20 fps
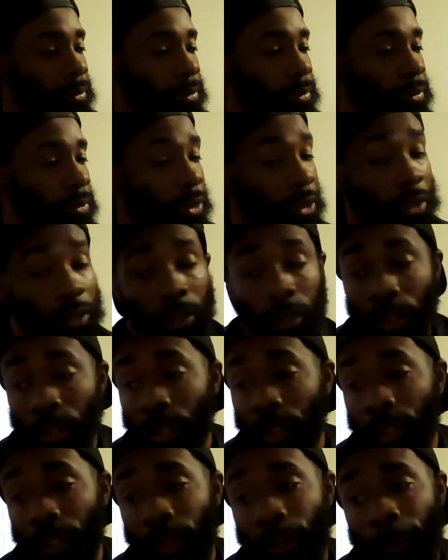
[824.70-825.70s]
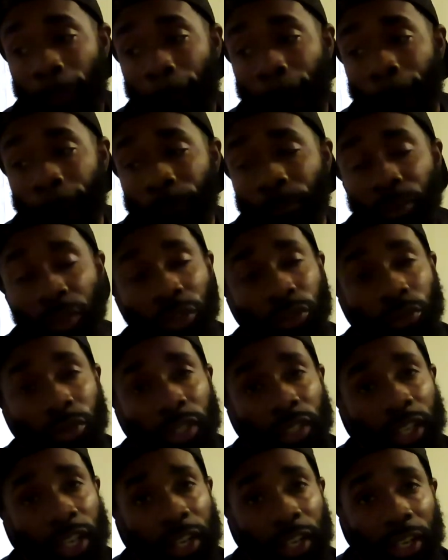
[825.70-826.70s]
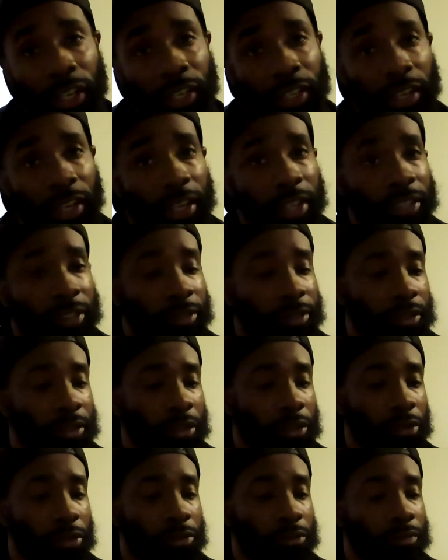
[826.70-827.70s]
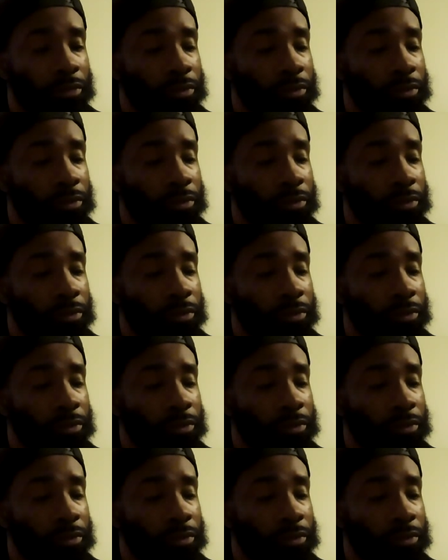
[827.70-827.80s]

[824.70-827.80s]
Yeah, that's really all I got. So,